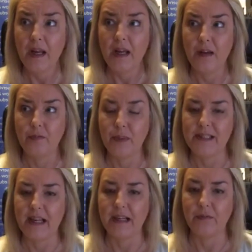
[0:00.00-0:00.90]
if we
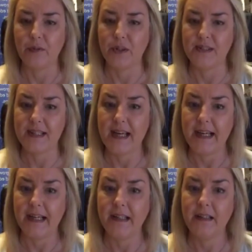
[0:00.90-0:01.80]
take first
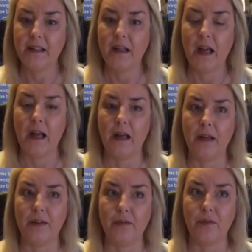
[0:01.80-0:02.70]
aid,
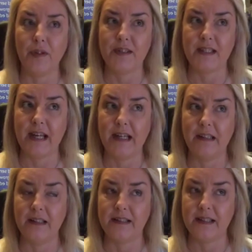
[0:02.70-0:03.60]
the first aid
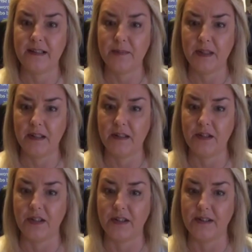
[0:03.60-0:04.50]
assessment
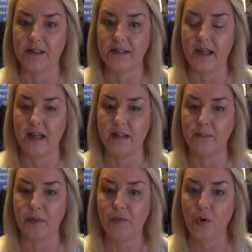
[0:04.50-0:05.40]
conditions and
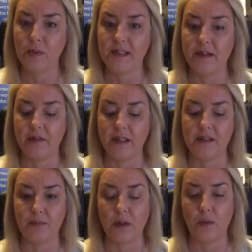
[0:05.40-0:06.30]
performance
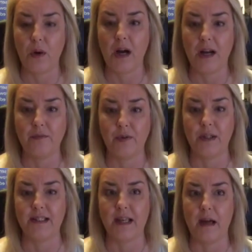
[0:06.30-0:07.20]
evidence require, for
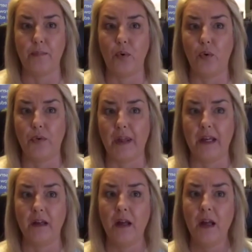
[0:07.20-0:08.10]
example,
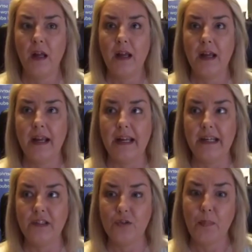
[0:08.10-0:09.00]
that
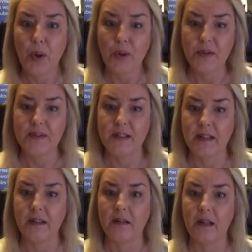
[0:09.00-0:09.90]
each person
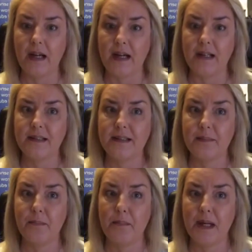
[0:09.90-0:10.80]
in a class
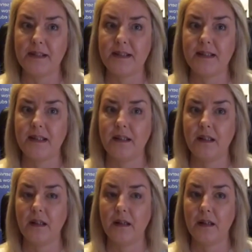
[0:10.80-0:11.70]
must
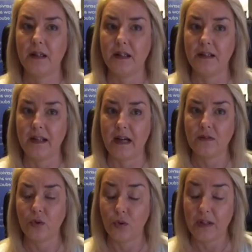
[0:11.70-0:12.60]

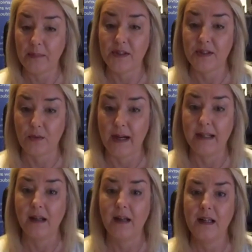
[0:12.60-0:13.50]
conduct or
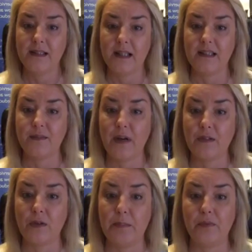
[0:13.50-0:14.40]
demonstrate
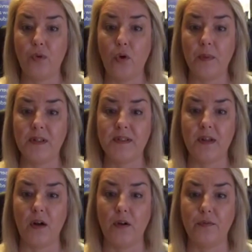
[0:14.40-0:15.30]
satisfactory performance
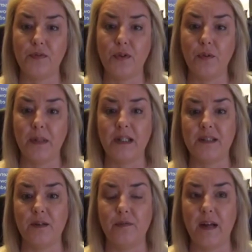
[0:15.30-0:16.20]
of 2
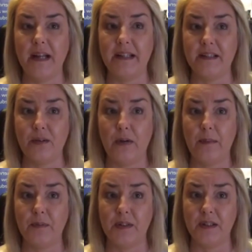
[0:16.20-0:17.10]
minutes of
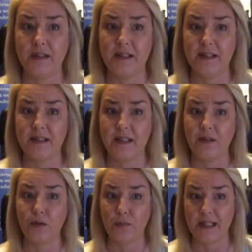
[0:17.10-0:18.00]
uninterrupted
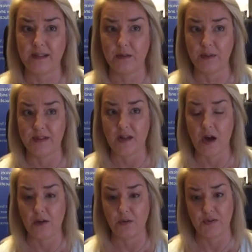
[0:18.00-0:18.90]
single rescuer
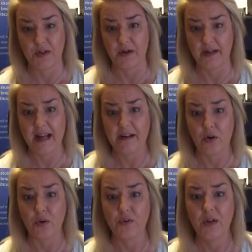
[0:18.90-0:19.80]
cycles on an
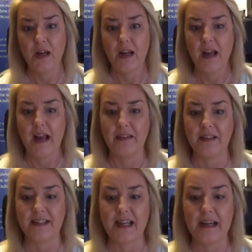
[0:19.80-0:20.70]
adult, and the
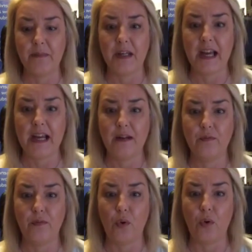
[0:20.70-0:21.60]
same again
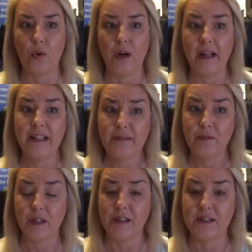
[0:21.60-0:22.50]
for an
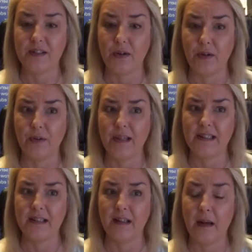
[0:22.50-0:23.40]
infant. So
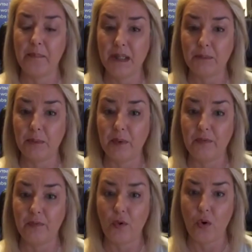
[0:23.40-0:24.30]
that's a minimum of
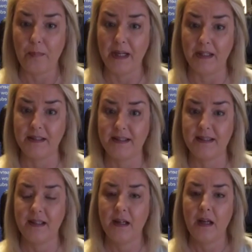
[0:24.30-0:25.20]
4
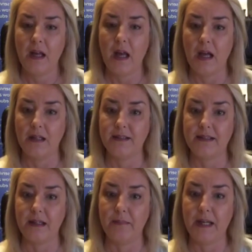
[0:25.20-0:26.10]
minutes
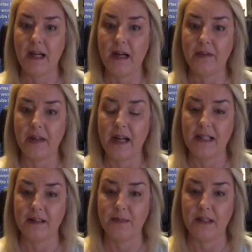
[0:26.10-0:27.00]
CPR that
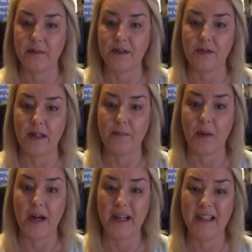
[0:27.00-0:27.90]
has to be demonstrated
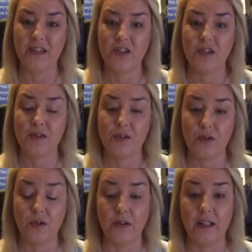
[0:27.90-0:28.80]
by each
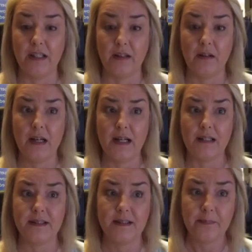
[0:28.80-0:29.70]
student in the
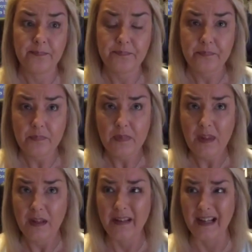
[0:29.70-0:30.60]
class.
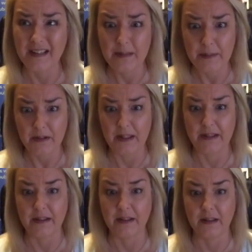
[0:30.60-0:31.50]
Now, typically
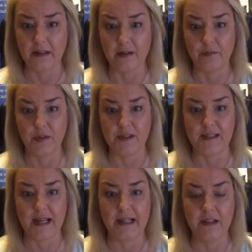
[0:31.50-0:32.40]
the first
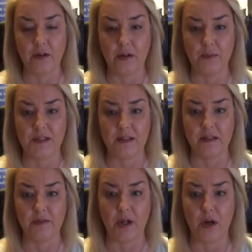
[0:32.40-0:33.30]
aid unit was
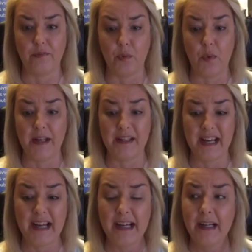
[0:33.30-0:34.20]
delivered over 1
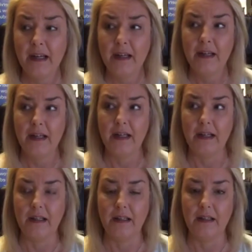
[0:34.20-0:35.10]
day
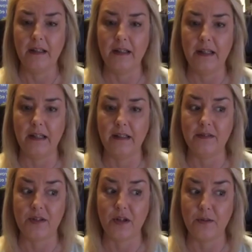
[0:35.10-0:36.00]
in
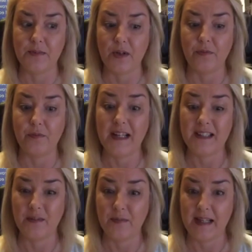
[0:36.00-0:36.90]
terms of
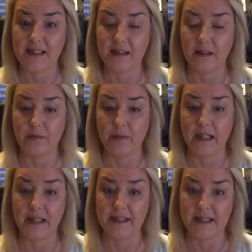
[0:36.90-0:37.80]
face-to-face delivery
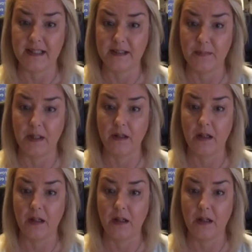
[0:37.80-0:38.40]
and assessment